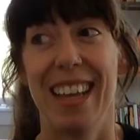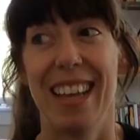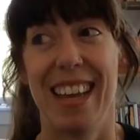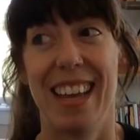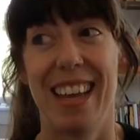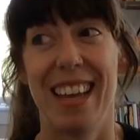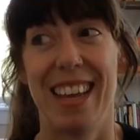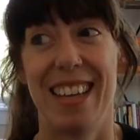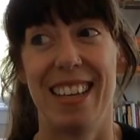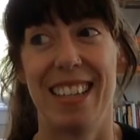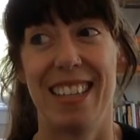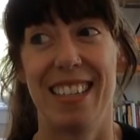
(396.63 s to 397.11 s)

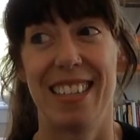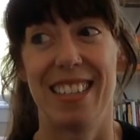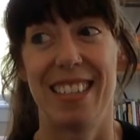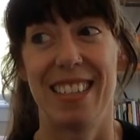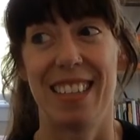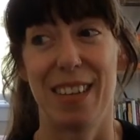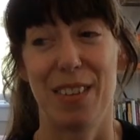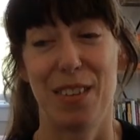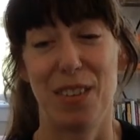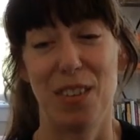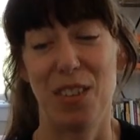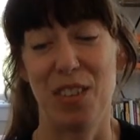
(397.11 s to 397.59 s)
And
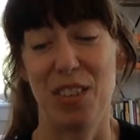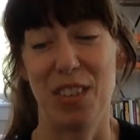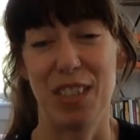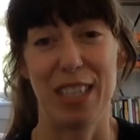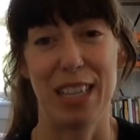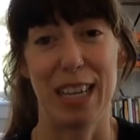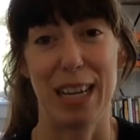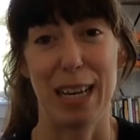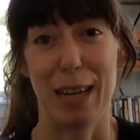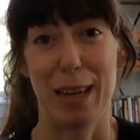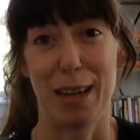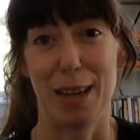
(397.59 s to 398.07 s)
I was just
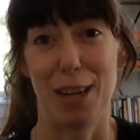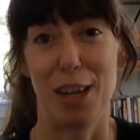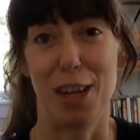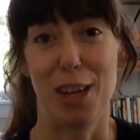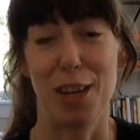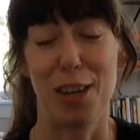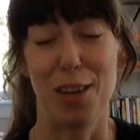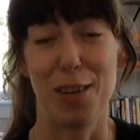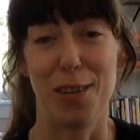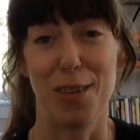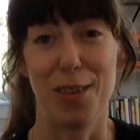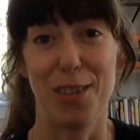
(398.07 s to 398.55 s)
like
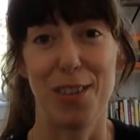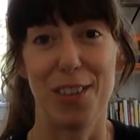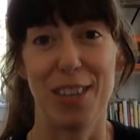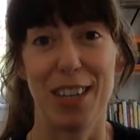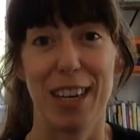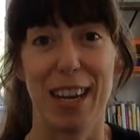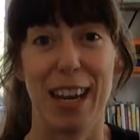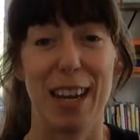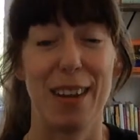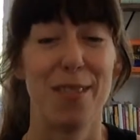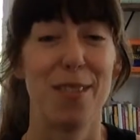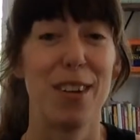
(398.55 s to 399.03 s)
huge.
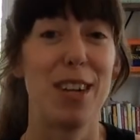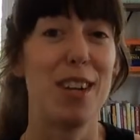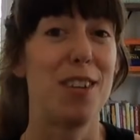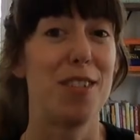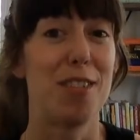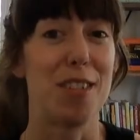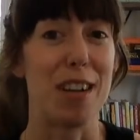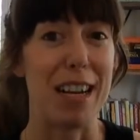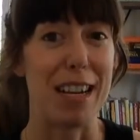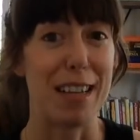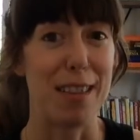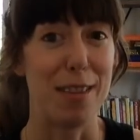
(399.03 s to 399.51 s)
And I
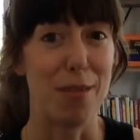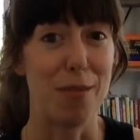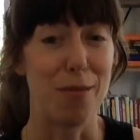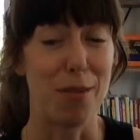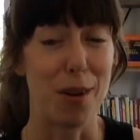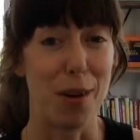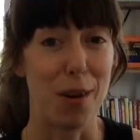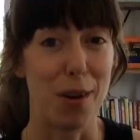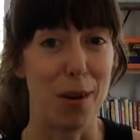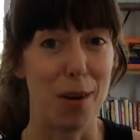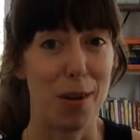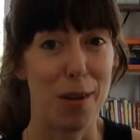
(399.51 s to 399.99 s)
recreated the
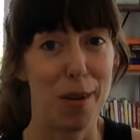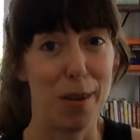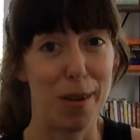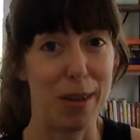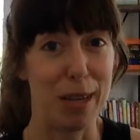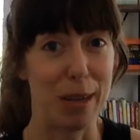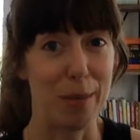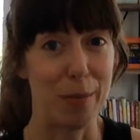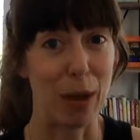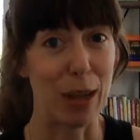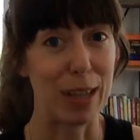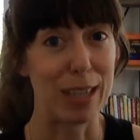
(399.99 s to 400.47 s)
photo
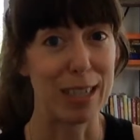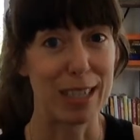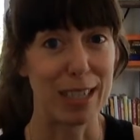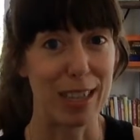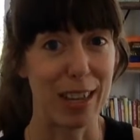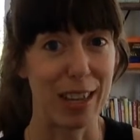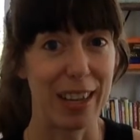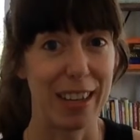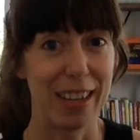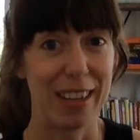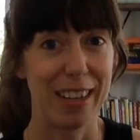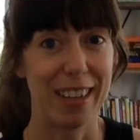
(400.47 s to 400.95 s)
holding my
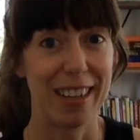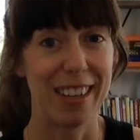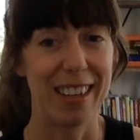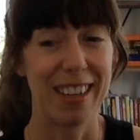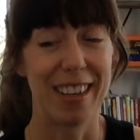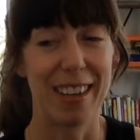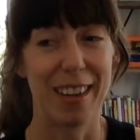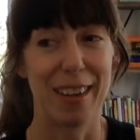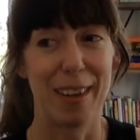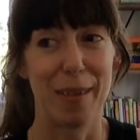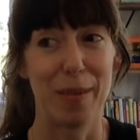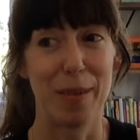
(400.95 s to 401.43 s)
son,
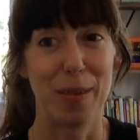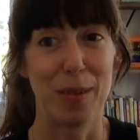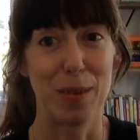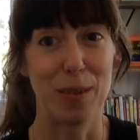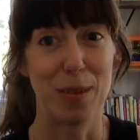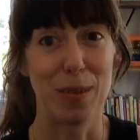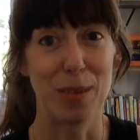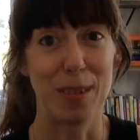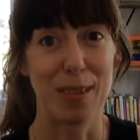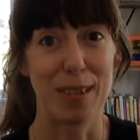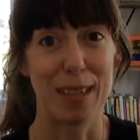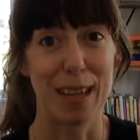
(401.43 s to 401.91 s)

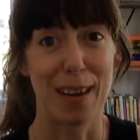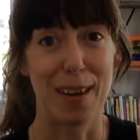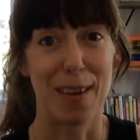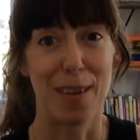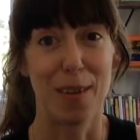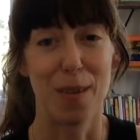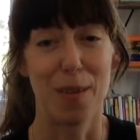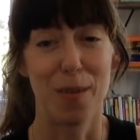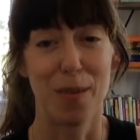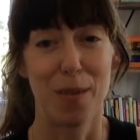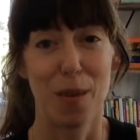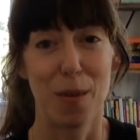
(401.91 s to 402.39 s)
who's
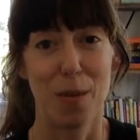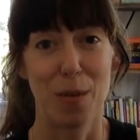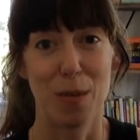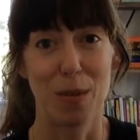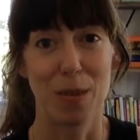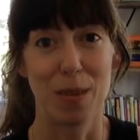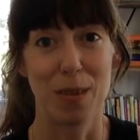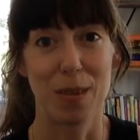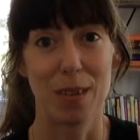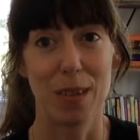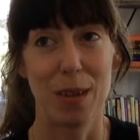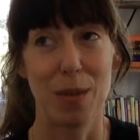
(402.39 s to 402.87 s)
now
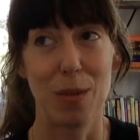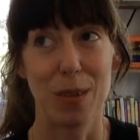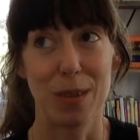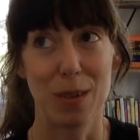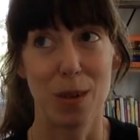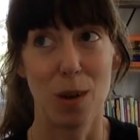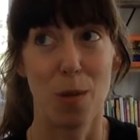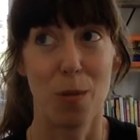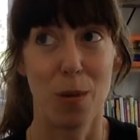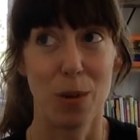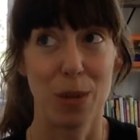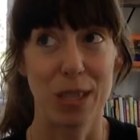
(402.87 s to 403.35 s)
he was
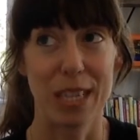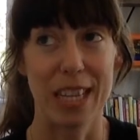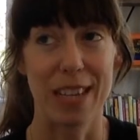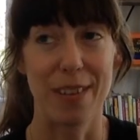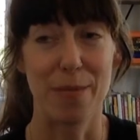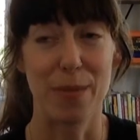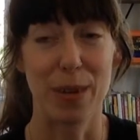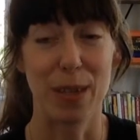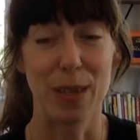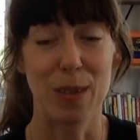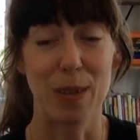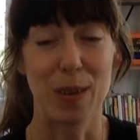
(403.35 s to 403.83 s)
almost
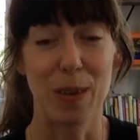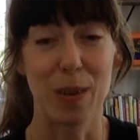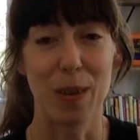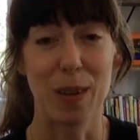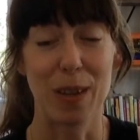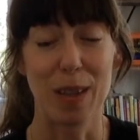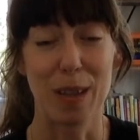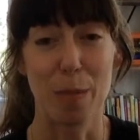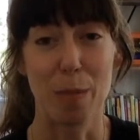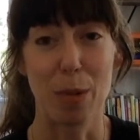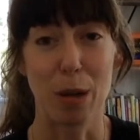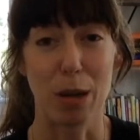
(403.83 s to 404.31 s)
11 months old
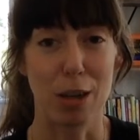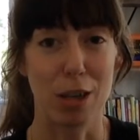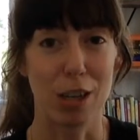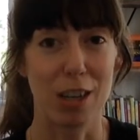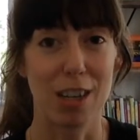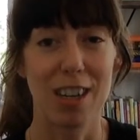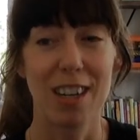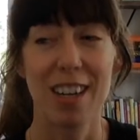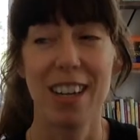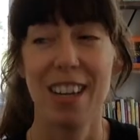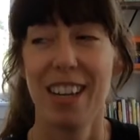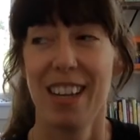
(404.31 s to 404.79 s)
in the
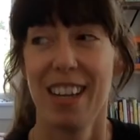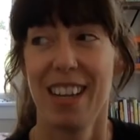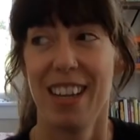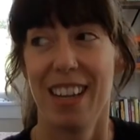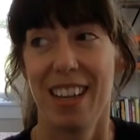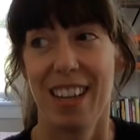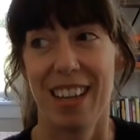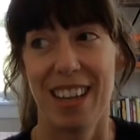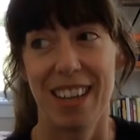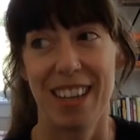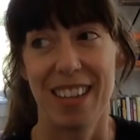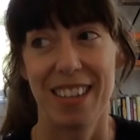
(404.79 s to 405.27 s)
picture.
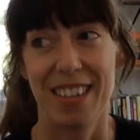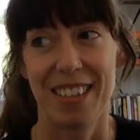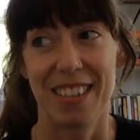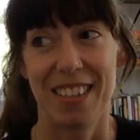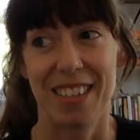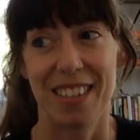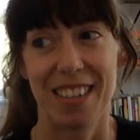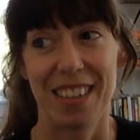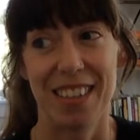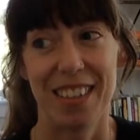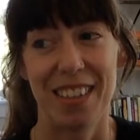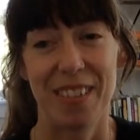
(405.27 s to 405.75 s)
And
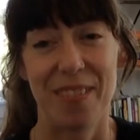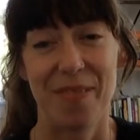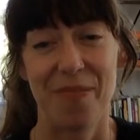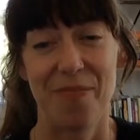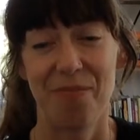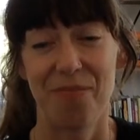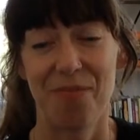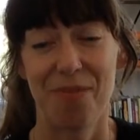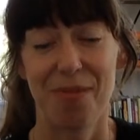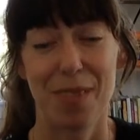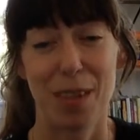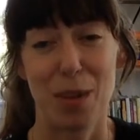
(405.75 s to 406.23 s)

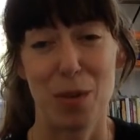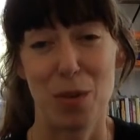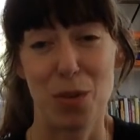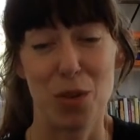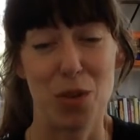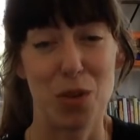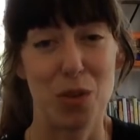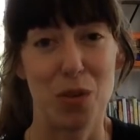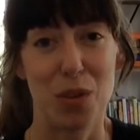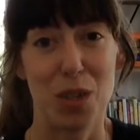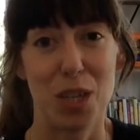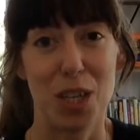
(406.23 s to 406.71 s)
it was
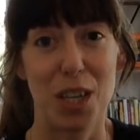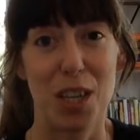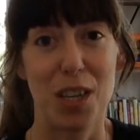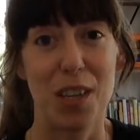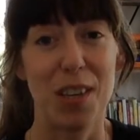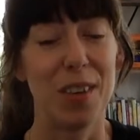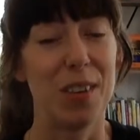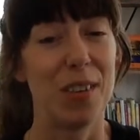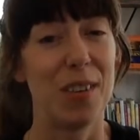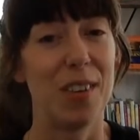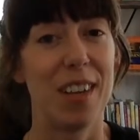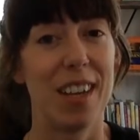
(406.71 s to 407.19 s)
just really
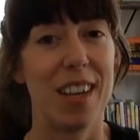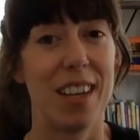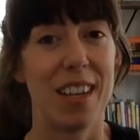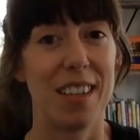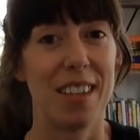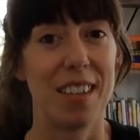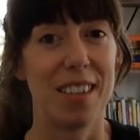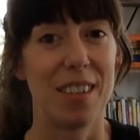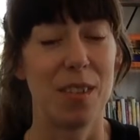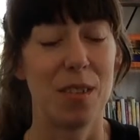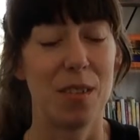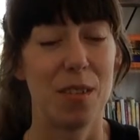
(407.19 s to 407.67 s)
cute
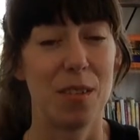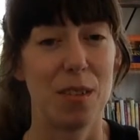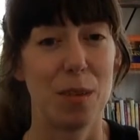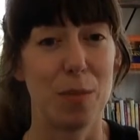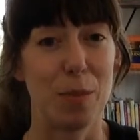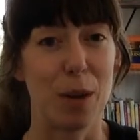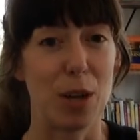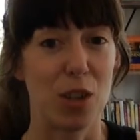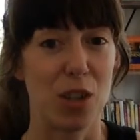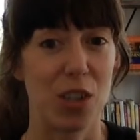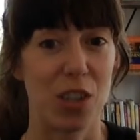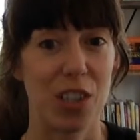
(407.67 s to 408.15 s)
and
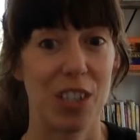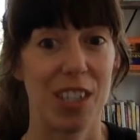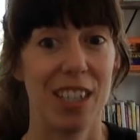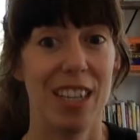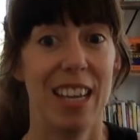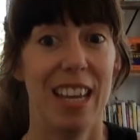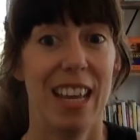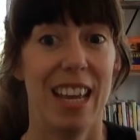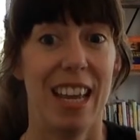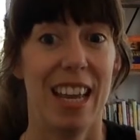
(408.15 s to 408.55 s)
special.